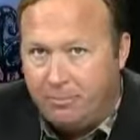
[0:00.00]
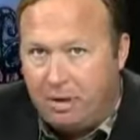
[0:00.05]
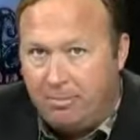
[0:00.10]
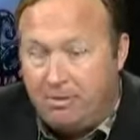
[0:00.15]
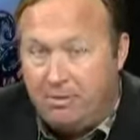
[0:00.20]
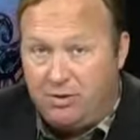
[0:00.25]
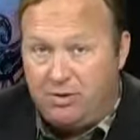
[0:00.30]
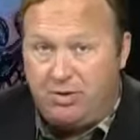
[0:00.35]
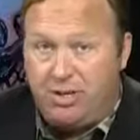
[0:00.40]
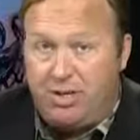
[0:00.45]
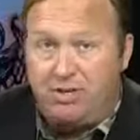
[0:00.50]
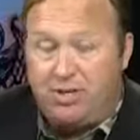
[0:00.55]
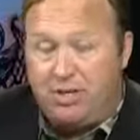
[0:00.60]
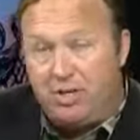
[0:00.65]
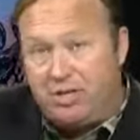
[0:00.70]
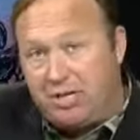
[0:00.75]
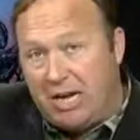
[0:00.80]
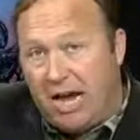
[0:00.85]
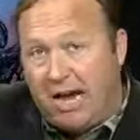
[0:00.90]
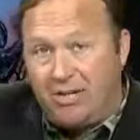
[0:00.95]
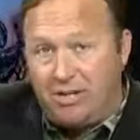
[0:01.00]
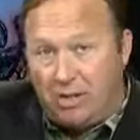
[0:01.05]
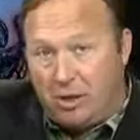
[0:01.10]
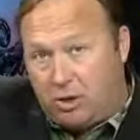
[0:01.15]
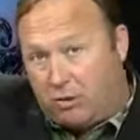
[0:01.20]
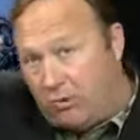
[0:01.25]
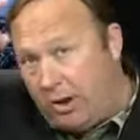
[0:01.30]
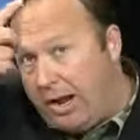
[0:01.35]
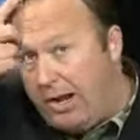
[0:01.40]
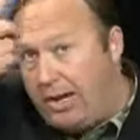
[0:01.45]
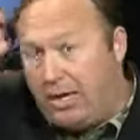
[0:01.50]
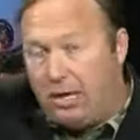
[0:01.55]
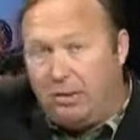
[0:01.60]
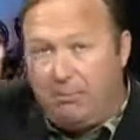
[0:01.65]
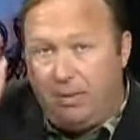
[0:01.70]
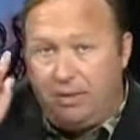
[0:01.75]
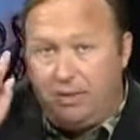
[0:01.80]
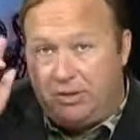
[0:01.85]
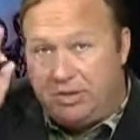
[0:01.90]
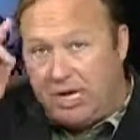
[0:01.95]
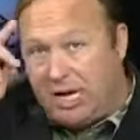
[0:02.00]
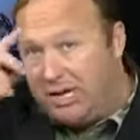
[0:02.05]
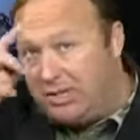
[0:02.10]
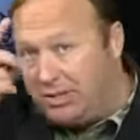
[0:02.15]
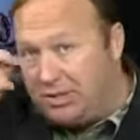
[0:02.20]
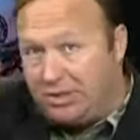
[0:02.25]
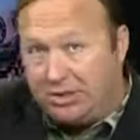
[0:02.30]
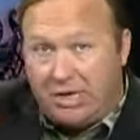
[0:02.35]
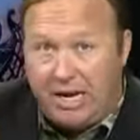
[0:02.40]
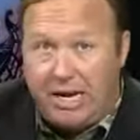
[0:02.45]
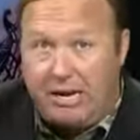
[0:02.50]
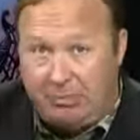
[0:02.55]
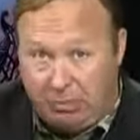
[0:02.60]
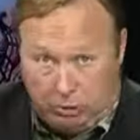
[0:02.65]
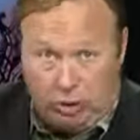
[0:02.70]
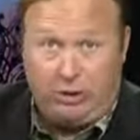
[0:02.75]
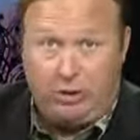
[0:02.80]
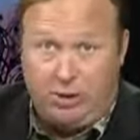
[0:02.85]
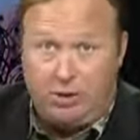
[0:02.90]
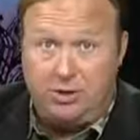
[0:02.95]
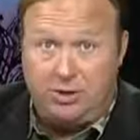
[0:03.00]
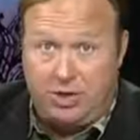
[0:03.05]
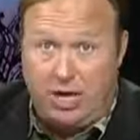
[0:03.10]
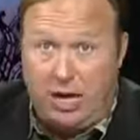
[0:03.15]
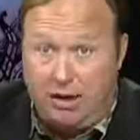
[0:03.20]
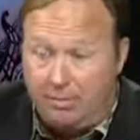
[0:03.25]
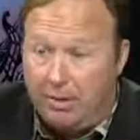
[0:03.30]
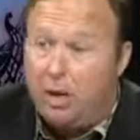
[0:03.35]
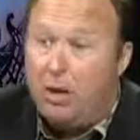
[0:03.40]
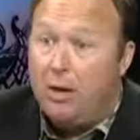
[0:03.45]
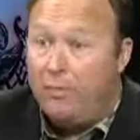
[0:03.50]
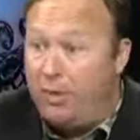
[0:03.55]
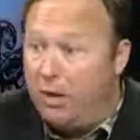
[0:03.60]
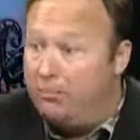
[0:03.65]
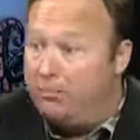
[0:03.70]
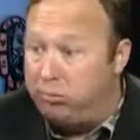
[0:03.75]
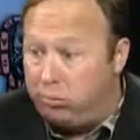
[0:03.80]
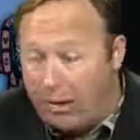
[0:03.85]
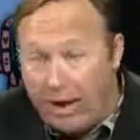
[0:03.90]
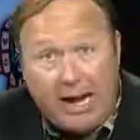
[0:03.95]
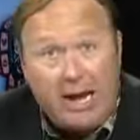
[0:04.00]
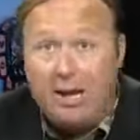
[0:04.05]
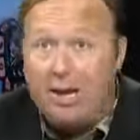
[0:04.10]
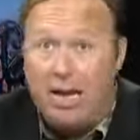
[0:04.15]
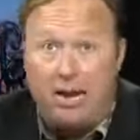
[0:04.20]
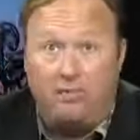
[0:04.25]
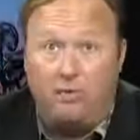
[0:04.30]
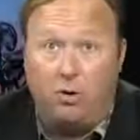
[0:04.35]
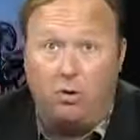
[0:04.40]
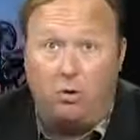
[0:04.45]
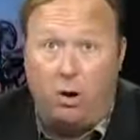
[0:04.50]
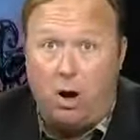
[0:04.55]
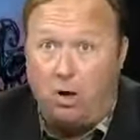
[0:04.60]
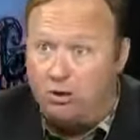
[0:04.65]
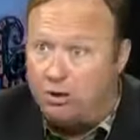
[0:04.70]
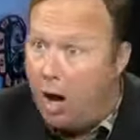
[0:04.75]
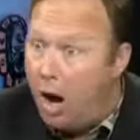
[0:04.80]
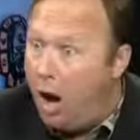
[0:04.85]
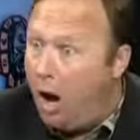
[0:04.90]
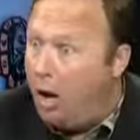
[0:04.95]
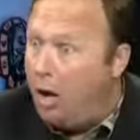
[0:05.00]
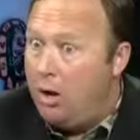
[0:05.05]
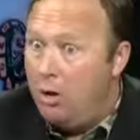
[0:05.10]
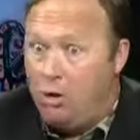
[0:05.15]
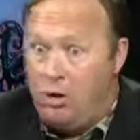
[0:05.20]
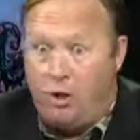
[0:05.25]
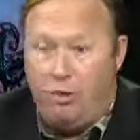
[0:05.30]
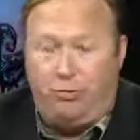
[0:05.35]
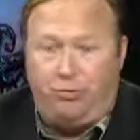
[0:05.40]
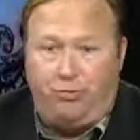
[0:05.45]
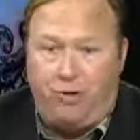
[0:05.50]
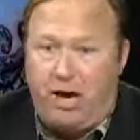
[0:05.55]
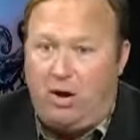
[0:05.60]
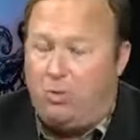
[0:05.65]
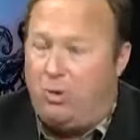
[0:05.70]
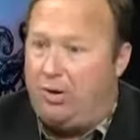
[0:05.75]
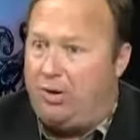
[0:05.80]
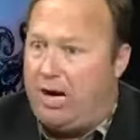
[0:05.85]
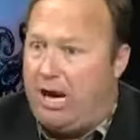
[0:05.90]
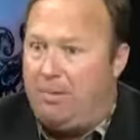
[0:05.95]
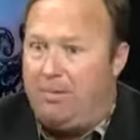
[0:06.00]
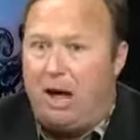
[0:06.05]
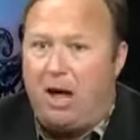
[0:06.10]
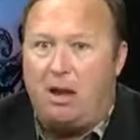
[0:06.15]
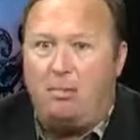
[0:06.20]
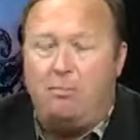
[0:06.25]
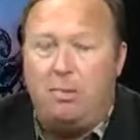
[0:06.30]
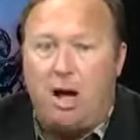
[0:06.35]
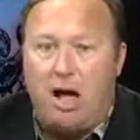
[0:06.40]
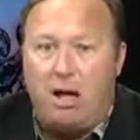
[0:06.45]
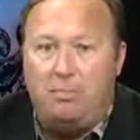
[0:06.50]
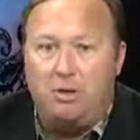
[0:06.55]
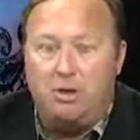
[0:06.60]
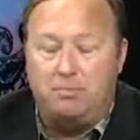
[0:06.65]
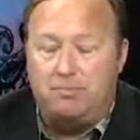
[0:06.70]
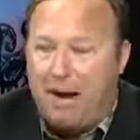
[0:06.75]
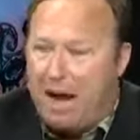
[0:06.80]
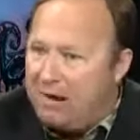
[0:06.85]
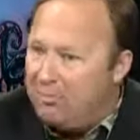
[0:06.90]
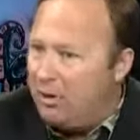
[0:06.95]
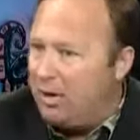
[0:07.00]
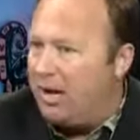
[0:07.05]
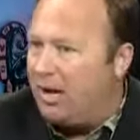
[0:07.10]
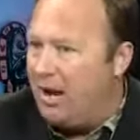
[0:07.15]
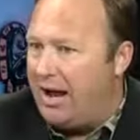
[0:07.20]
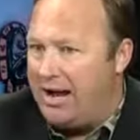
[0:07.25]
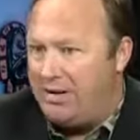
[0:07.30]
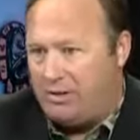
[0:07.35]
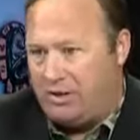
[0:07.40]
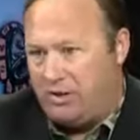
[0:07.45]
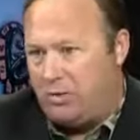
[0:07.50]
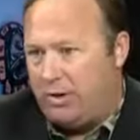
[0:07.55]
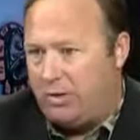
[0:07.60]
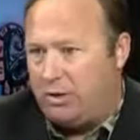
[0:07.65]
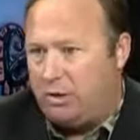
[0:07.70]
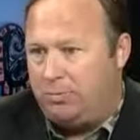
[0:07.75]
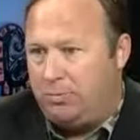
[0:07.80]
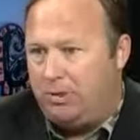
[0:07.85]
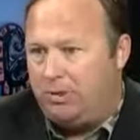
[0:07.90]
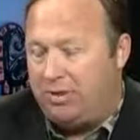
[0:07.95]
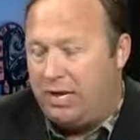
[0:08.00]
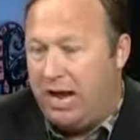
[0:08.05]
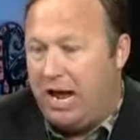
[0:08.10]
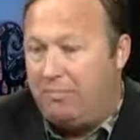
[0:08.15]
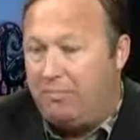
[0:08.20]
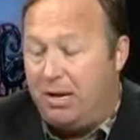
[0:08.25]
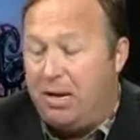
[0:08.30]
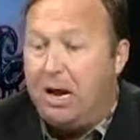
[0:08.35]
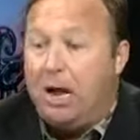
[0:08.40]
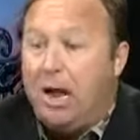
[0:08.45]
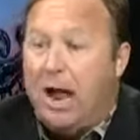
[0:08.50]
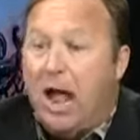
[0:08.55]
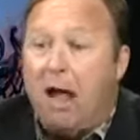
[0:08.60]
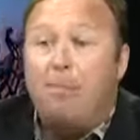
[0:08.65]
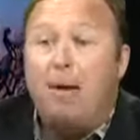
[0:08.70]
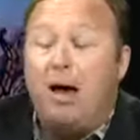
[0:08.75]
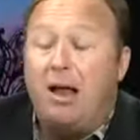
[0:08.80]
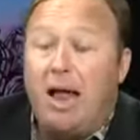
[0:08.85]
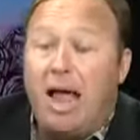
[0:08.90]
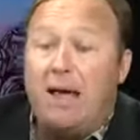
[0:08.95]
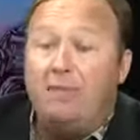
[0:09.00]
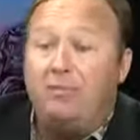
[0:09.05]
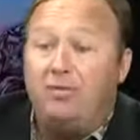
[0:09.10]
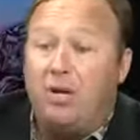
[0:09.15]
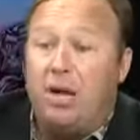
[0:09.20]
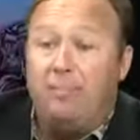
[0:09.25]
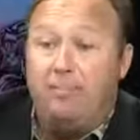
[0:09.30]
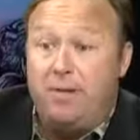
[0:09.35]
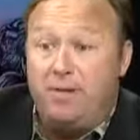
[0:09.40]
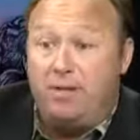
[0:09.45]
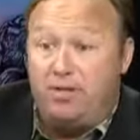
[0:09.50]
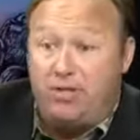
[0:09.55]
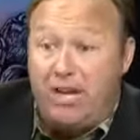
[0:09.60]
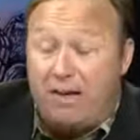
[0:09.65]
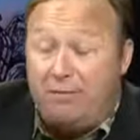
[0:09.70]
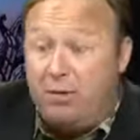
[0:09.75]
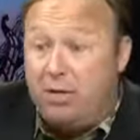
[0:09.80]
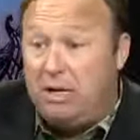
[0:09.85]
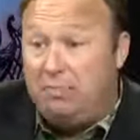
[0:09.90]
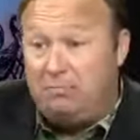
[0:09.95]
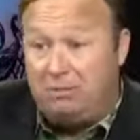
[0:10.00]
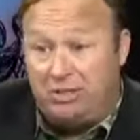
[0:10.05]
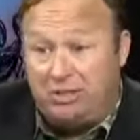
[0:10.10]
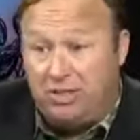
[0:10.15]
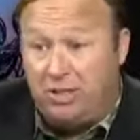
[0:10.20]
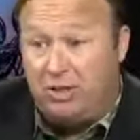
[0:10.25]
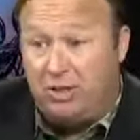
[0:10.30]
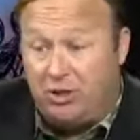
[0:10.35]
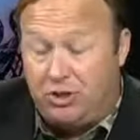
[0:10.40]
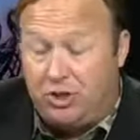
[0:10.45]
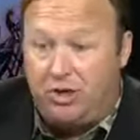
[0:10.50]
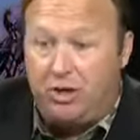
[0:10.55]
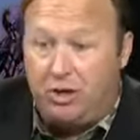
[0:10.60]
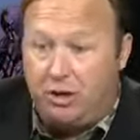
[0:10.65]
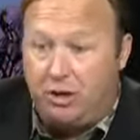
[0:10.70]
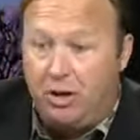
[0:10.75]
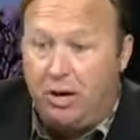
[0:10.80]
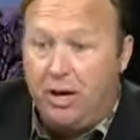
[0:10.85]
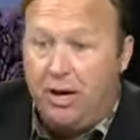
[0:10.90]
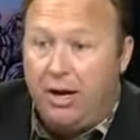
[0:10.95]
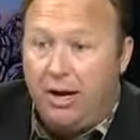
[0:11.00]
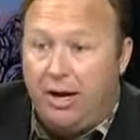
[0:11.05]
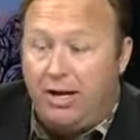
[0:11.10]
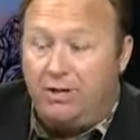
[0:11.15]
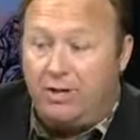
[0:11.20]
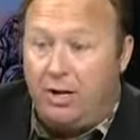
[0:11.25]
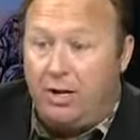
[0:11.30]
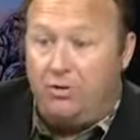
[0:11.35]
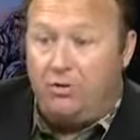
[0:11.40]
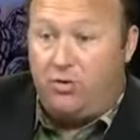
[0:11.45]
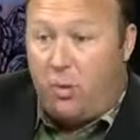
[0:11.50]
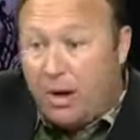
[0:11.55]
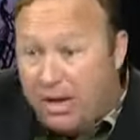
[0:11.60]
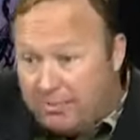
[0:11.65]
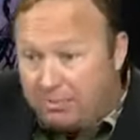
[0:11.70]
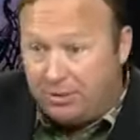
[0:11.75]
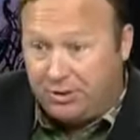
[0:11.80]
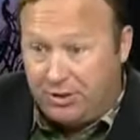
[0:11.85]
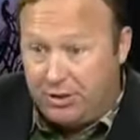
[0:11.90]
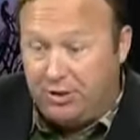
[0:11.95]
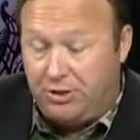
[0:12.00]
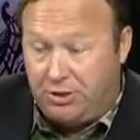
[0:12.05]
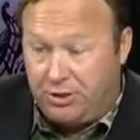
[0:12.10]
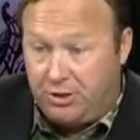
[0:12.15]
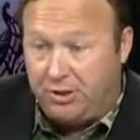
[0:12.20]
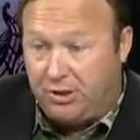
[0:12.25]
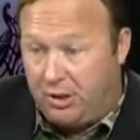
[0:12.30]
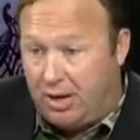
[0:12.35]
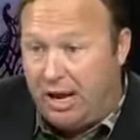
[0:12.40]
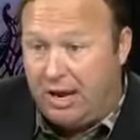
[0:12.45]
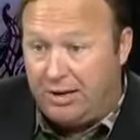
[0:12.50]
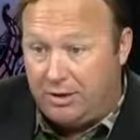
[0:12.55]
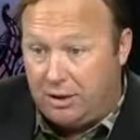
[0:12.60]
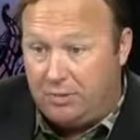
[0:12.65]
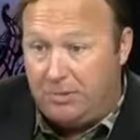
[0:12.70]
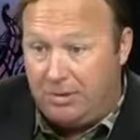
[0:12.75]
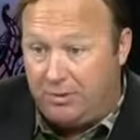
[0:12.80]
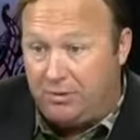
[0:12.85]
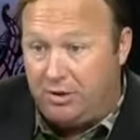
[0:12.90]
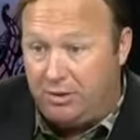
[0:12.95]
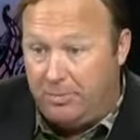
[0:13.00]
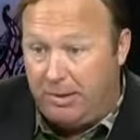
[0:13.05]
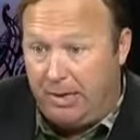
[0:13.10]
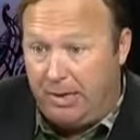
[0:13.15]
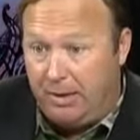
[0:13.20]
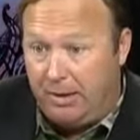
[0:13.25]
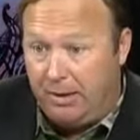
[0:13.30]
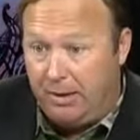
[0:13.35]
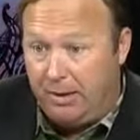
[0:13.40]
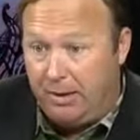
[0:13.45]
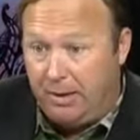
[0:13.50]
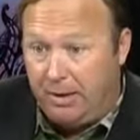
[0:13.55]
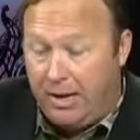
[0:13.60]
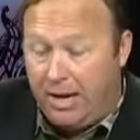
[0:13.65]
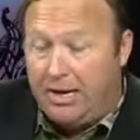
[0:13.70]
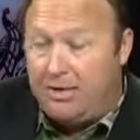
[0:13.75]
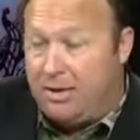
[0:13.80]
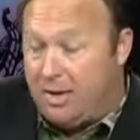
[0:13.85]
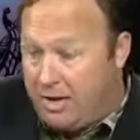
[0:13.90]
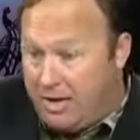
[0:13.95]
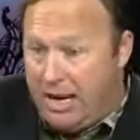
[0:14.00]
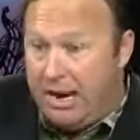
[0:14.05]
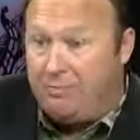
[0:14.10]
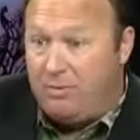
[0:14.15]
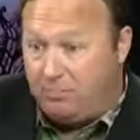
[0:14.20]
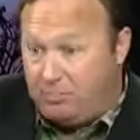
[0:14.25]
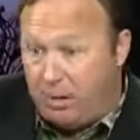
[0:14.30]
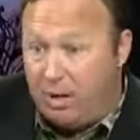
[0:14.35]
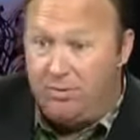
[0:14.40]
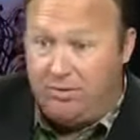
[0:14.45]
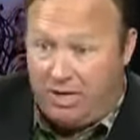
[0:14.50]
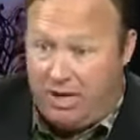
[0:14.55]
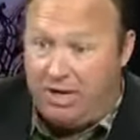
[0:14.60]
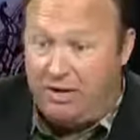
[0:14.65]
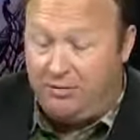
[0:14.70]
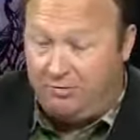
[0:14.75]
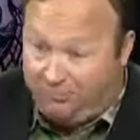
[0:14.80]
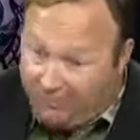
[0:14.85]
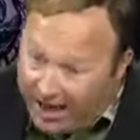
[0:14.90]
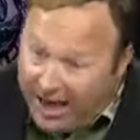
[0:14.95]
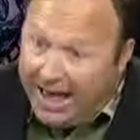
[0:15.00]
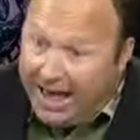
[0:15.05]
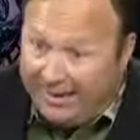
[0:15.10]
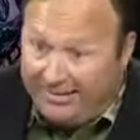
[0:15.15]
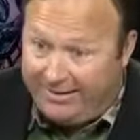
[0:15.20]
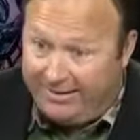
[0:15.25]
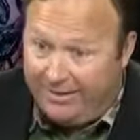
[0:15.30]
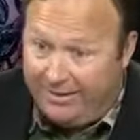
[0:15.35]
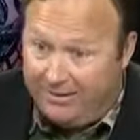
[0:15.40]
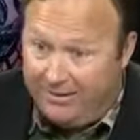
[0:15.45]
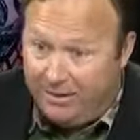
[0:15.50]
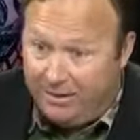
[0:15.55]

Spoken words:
I mean, the CC size of the cranium inside is the same. Look this up. The brain never grows. You'd think what came out of mama's mammary glands is what you're supposed to have, but how about have something that's 70% sugar instead of 20% sugar like it's supposed to be and doesn't have the protein fat?